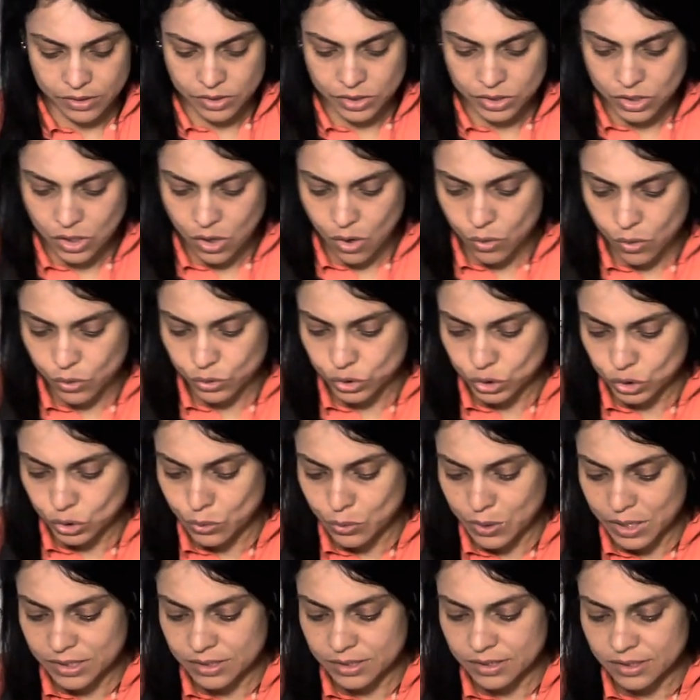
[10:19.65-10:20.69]
So 2
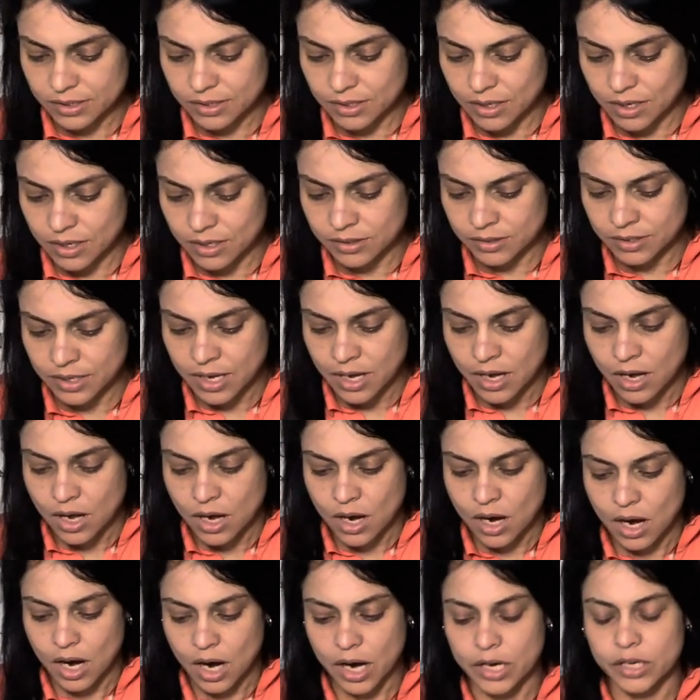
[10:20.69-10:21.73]
and 6
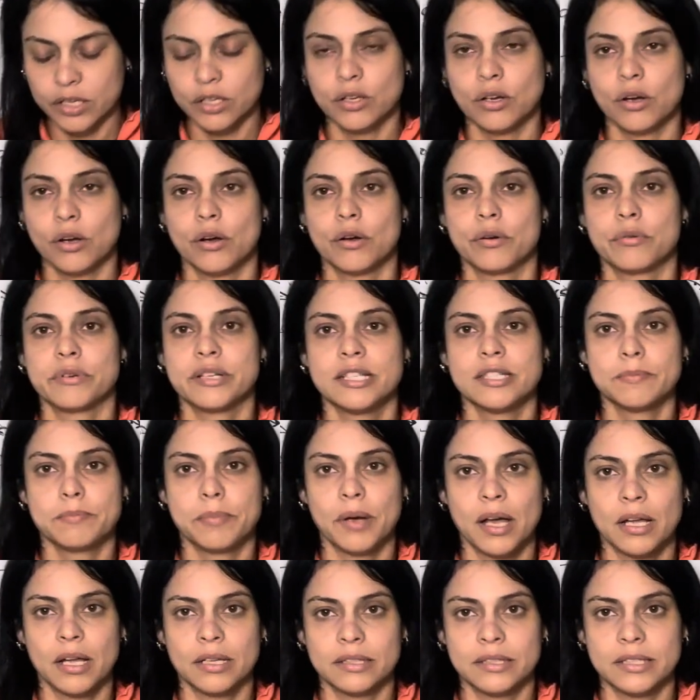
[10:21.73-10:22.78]
are
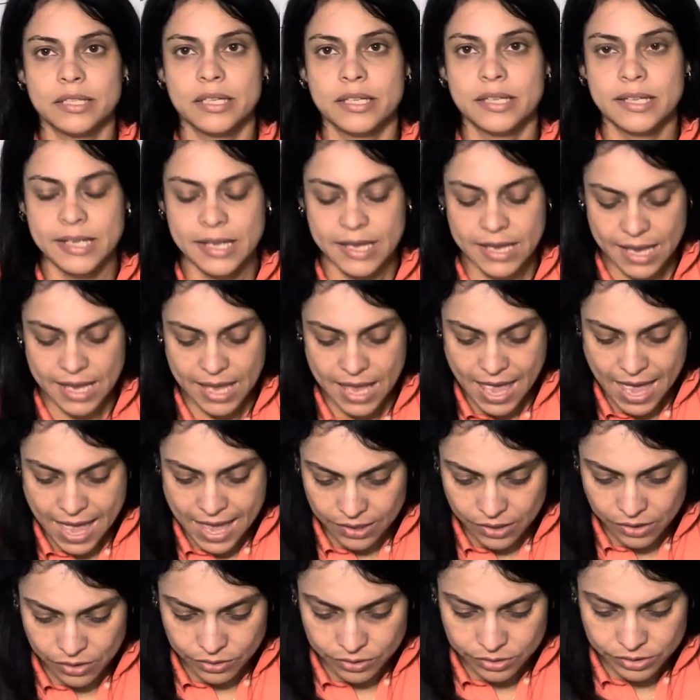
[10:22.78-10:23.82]
corresponding
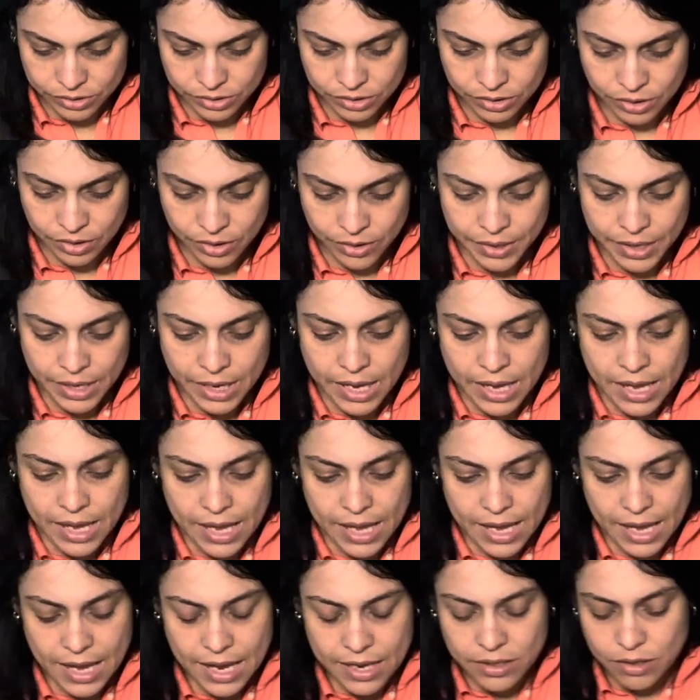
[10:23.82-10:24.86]
angles.
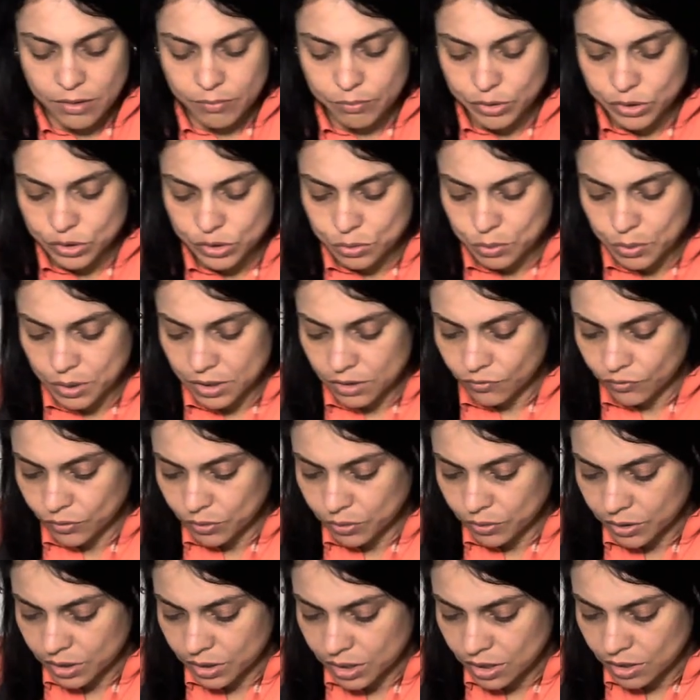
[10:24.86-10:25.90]
And number
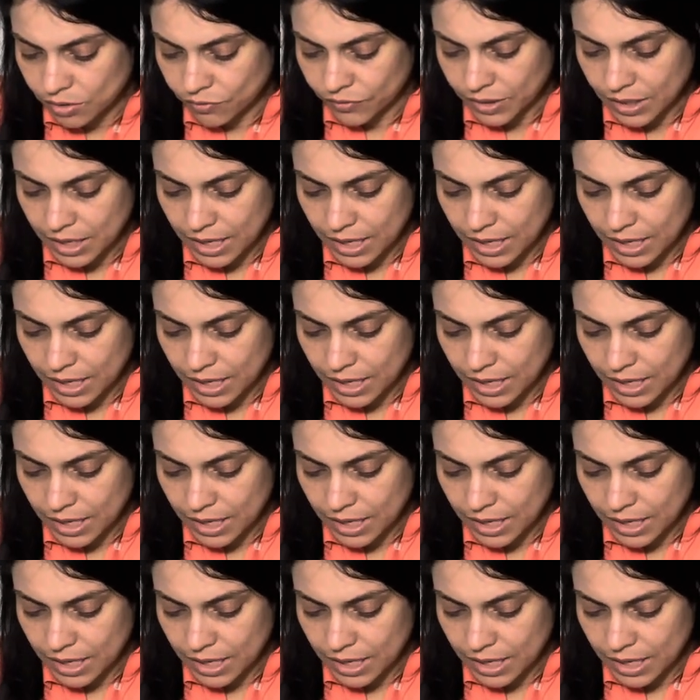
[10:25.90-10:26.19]
24, if